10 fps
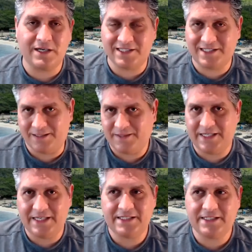It seems
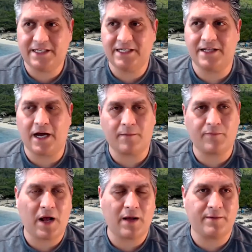easy, not a
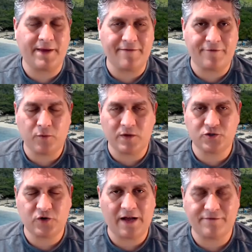problem. Everyone
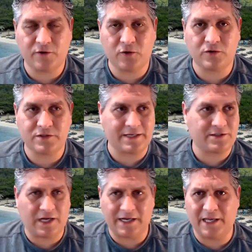travels. I
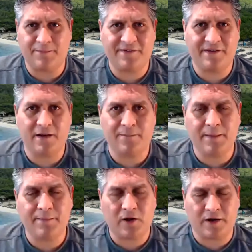keep seeing
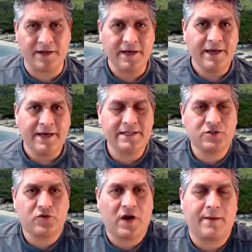people on
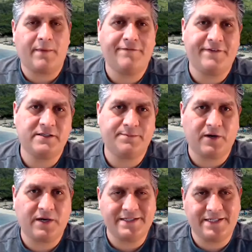Instagram and
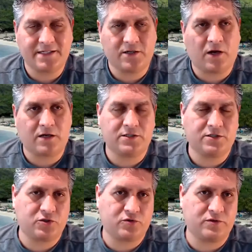Facebook and TikTok
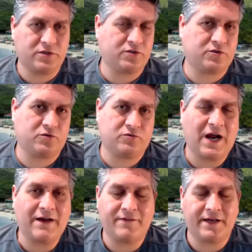just
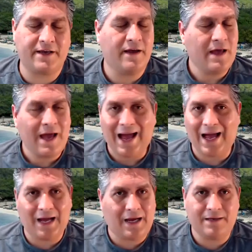traveling.
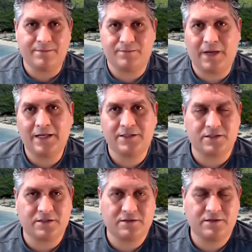I
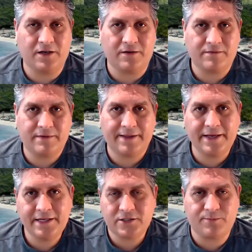just, they
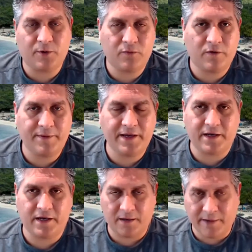can just book with me and
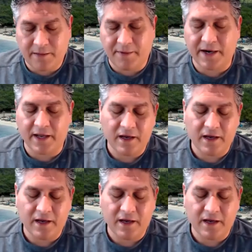I can make money.